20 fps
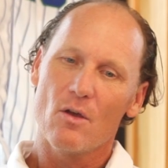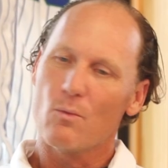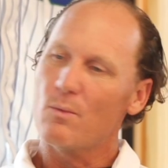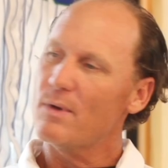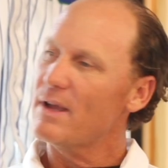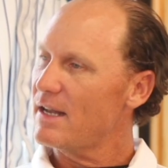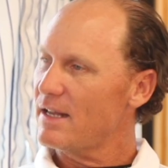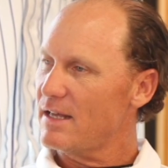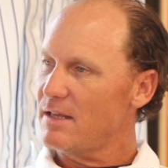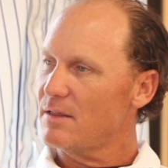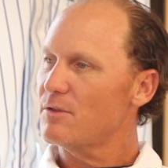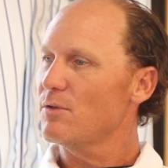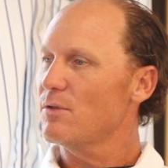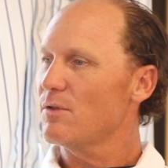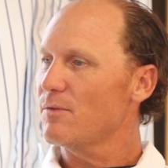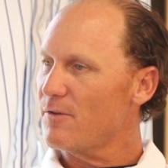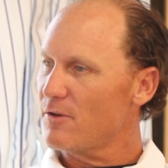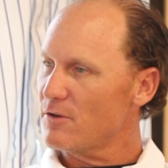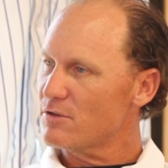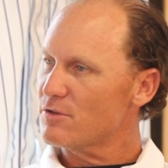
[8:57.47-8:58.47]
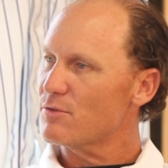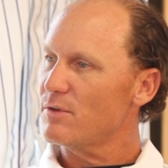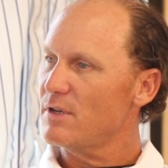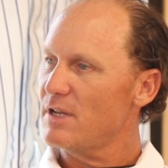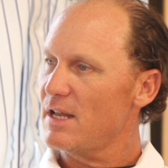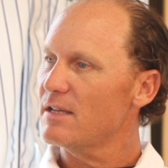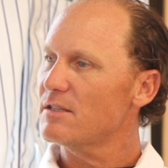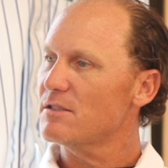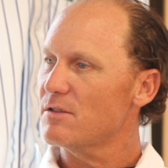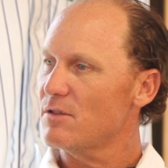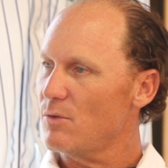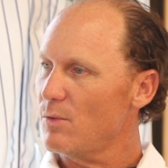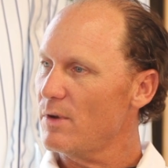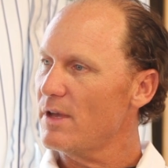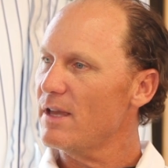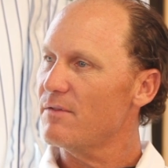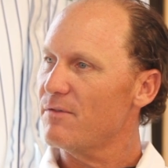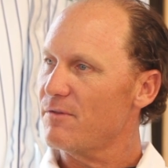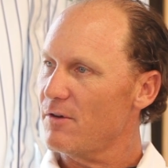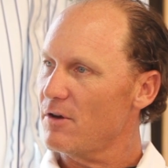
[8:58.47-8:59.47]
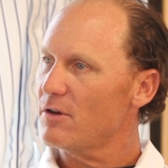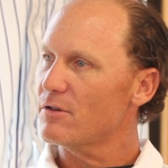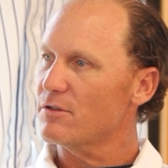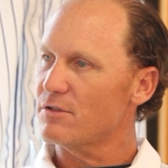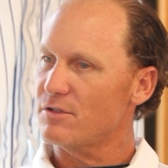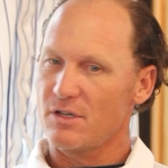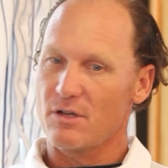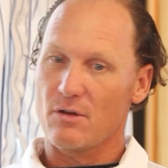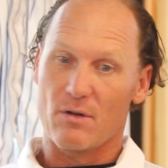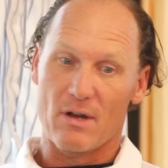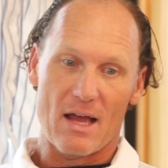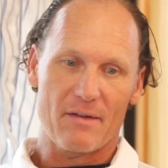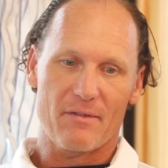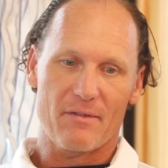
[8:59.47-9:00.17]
we got to get through the first 3 days of the week first. You know, and